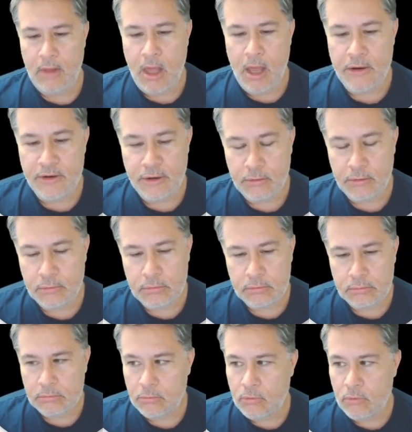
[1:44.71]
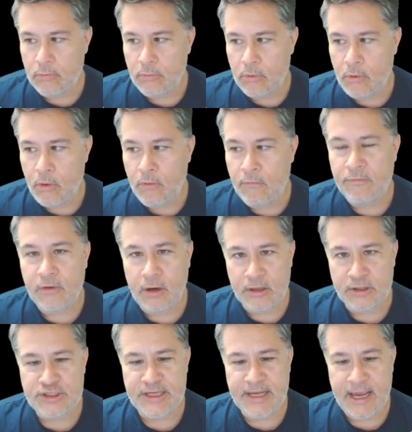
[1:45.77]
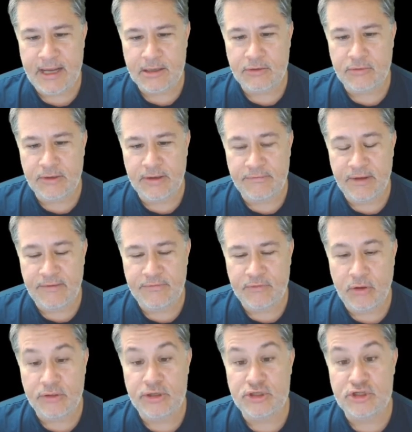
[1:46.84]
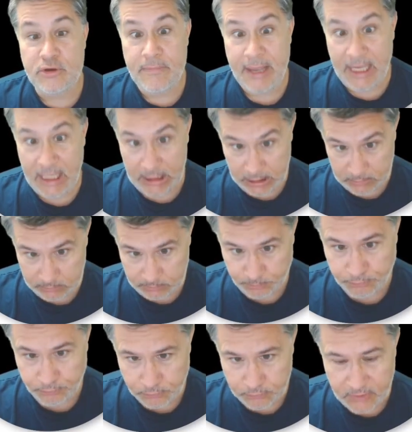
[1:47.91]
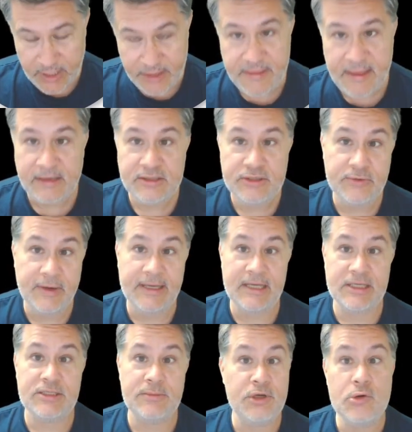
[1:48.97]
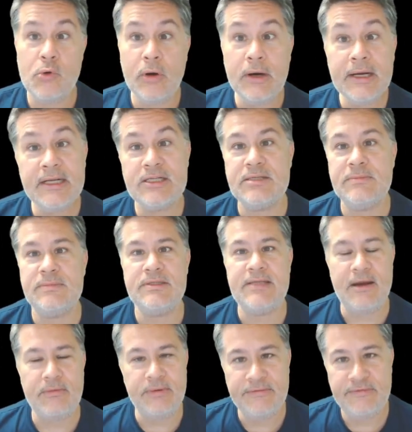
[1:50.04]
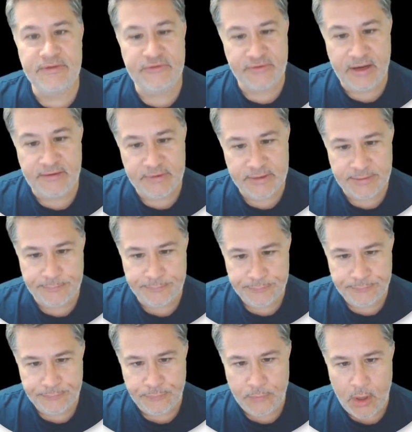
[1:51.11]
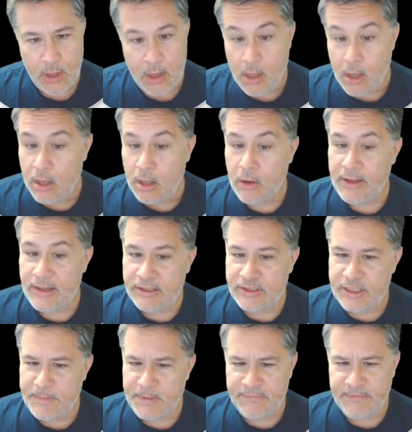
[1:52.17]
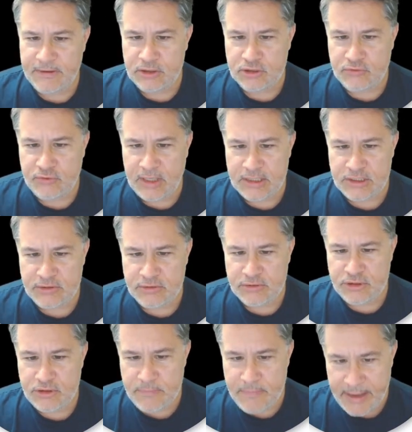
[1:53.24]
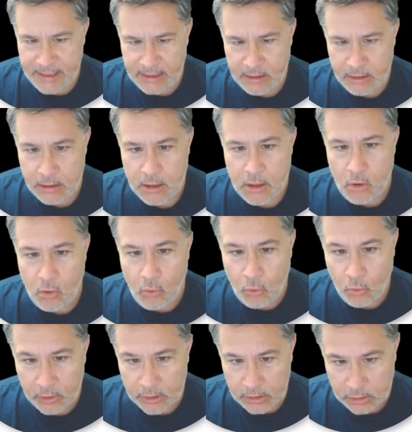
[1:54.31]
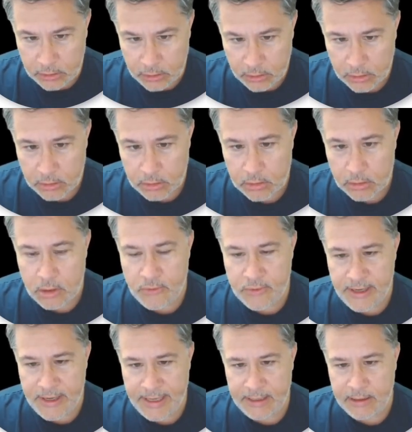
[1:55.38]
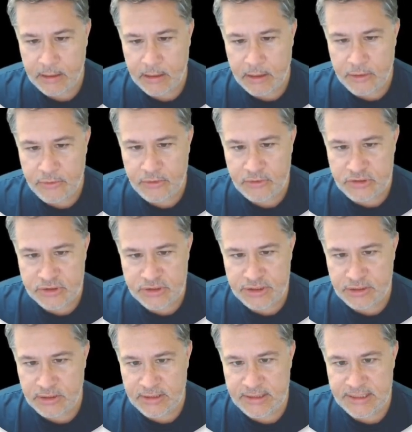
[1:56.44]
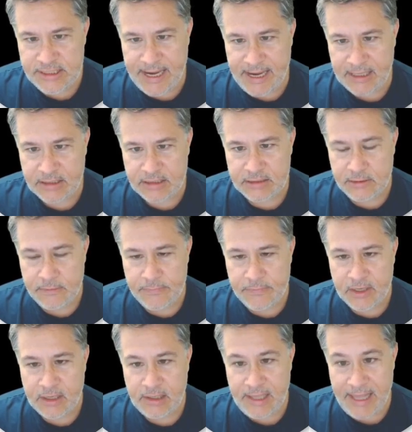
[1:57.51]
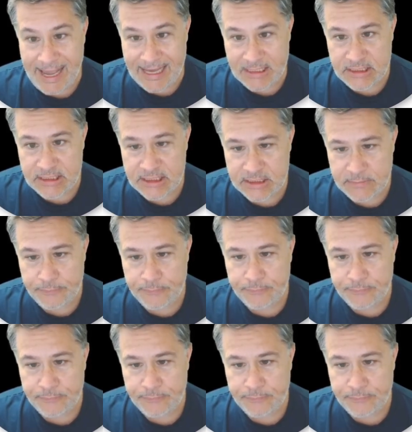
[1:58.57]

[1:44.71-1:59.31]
a new overarching category of life called the domain, thanks to, I guess, some new organisms that we've discovered. Okay, let's keep our fingers crossed. So domain, order, okay, those are still intact, class,